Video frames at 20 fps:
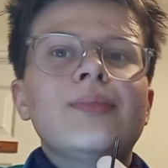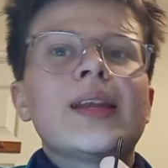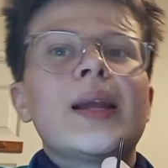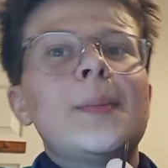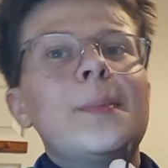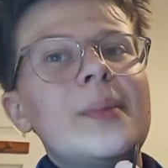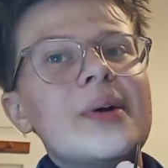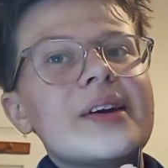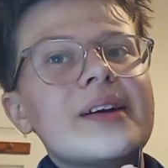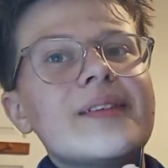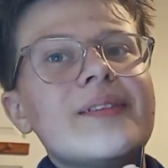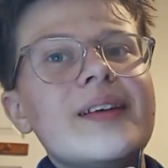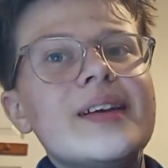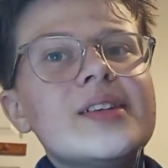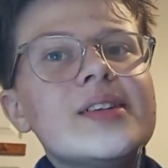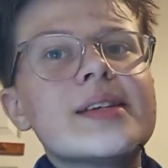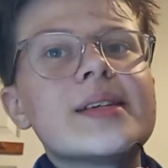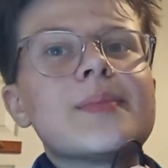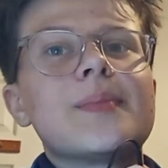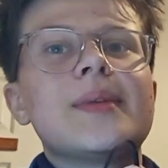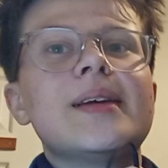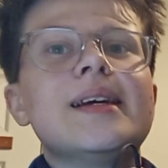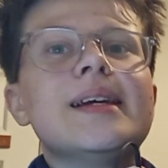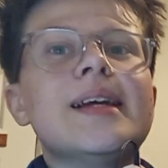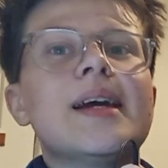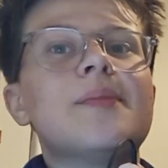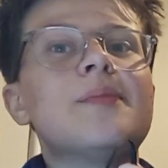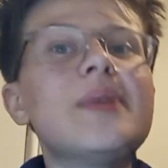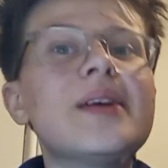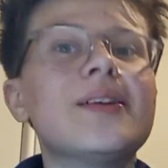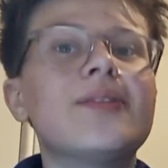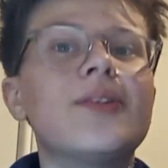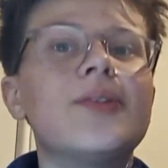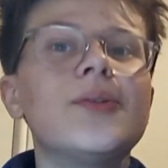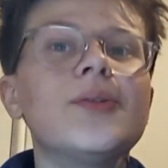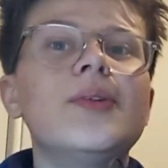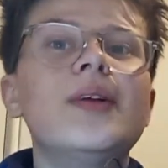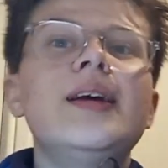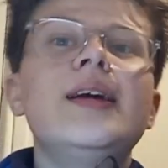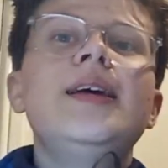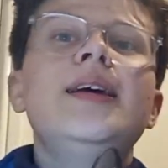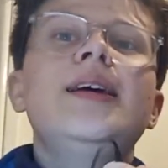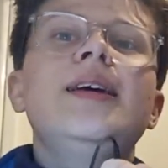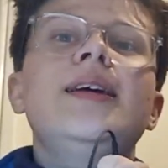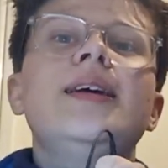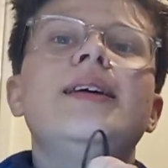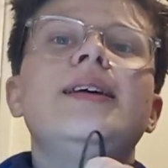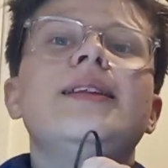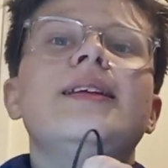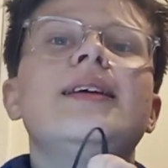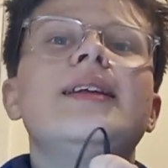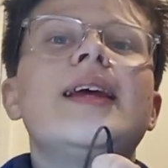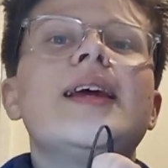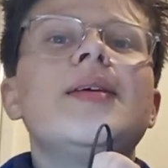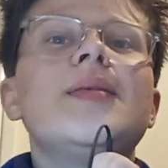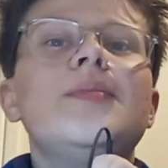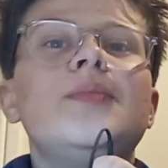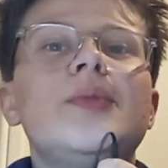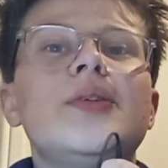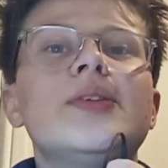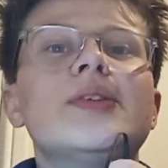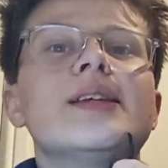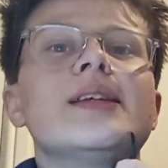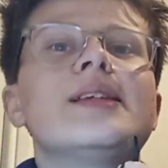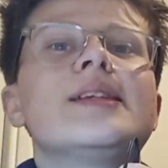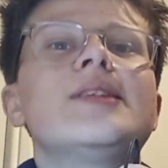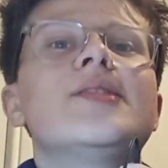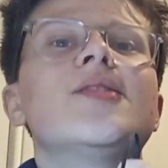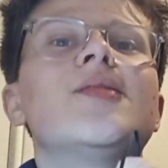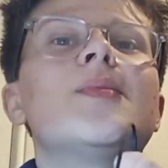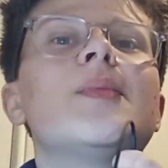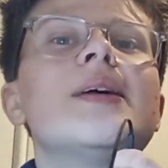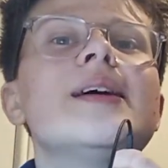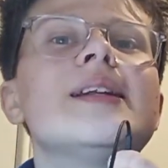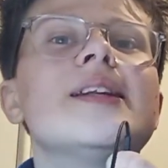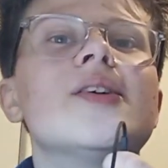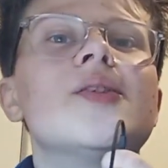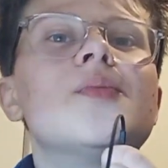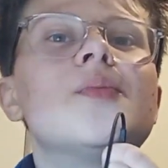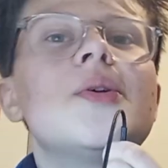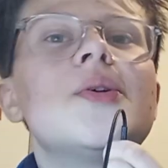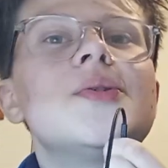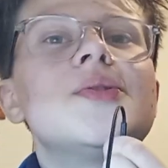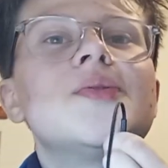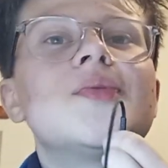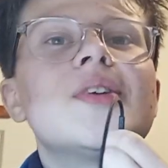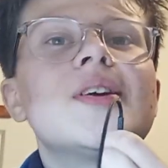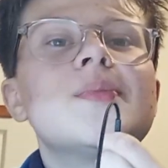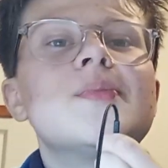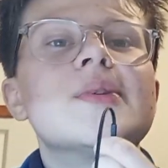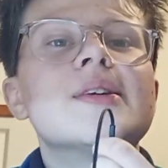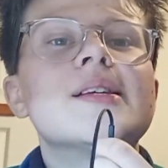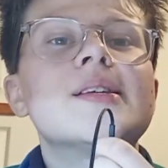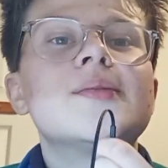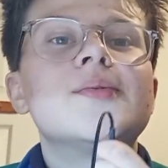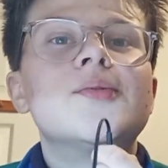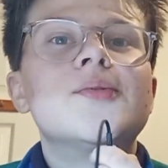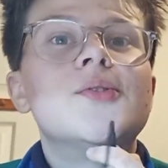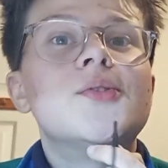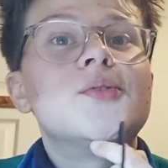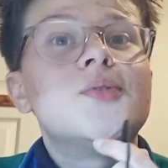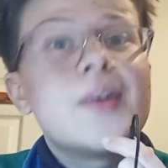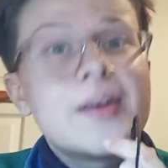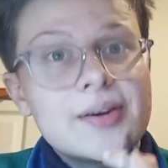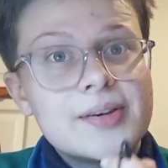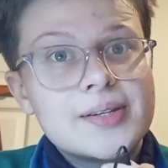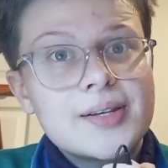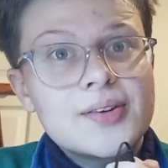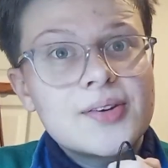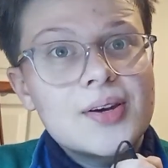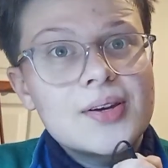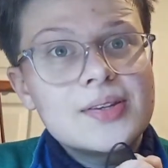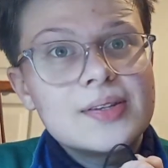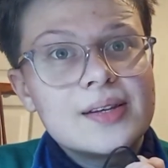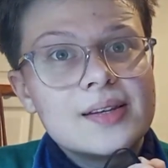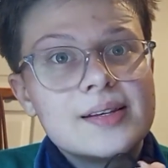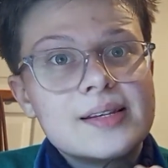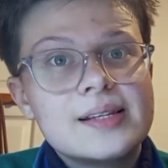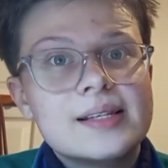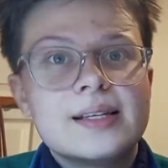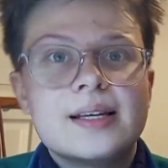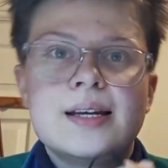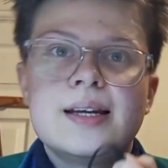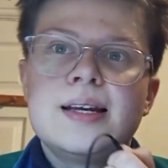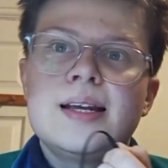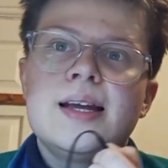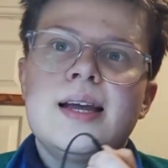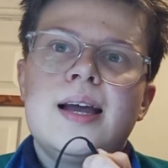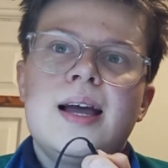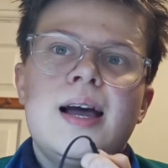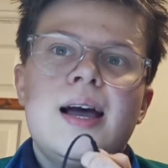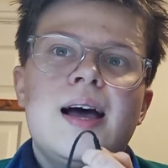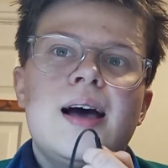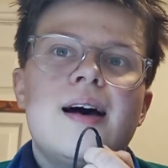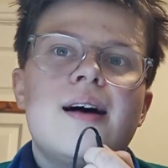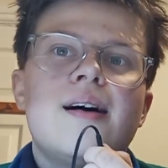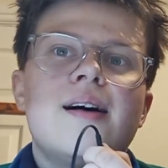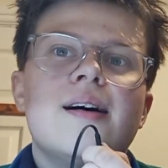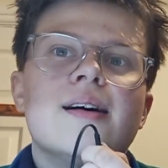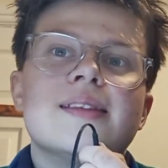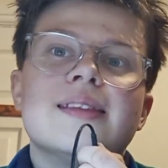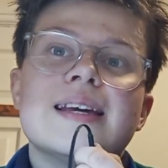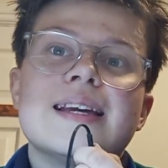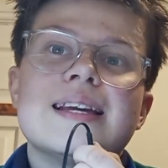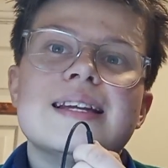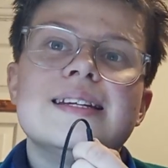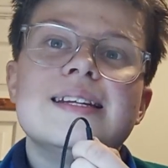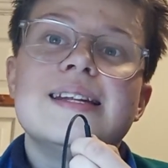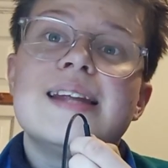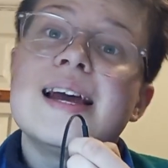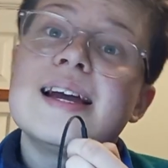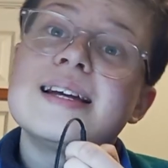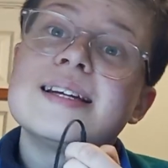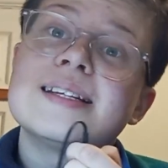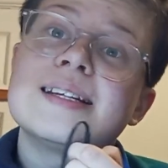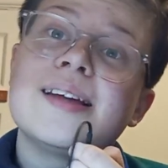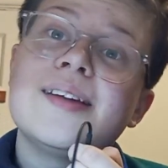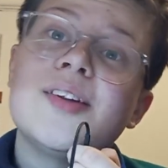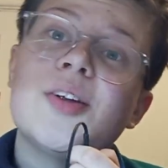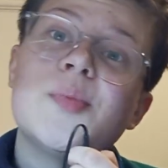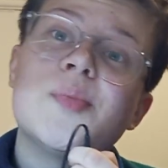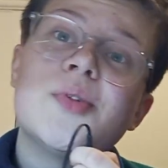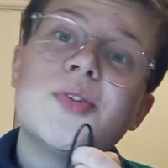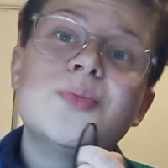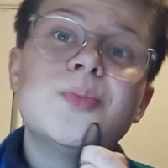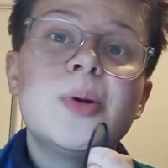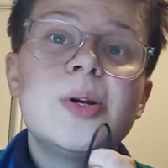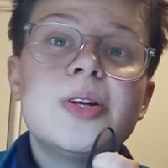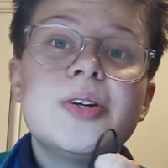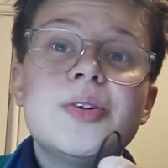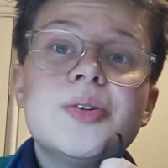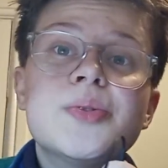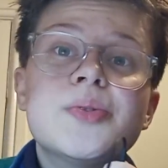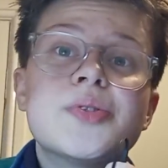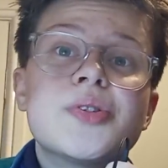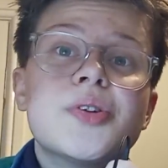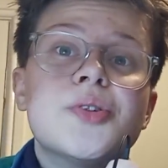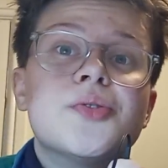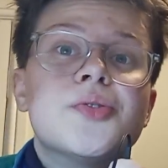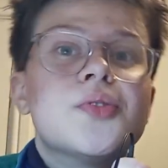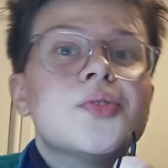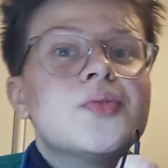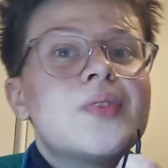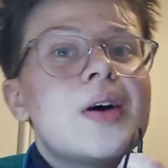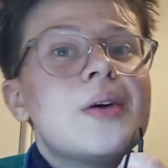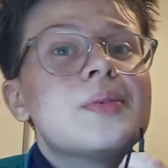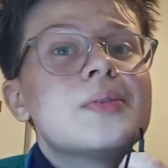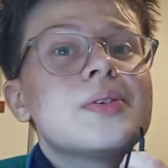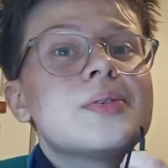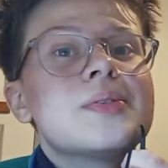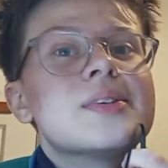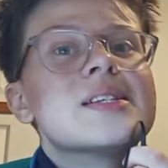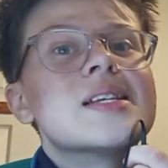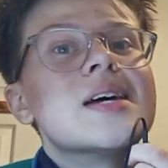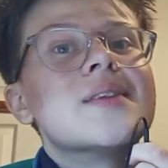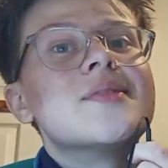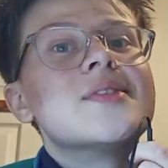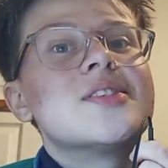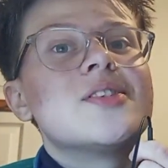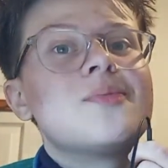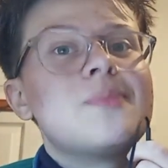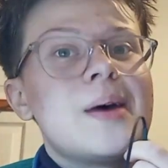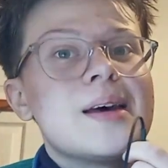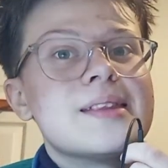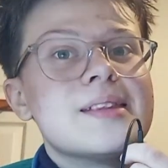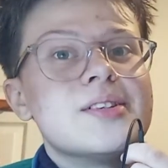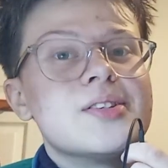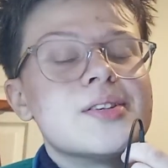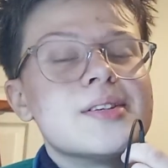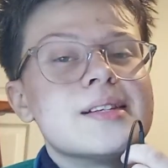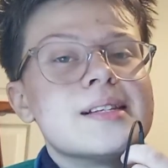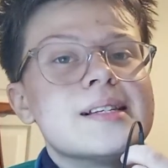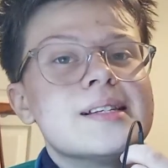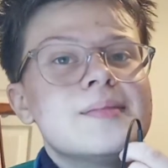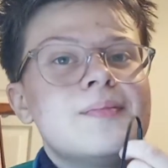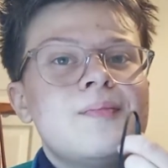Macrophages play a big role in the innate immune system and are most famous for phagocytosis. They can detect a number of molecules often found on the surface of pathogens.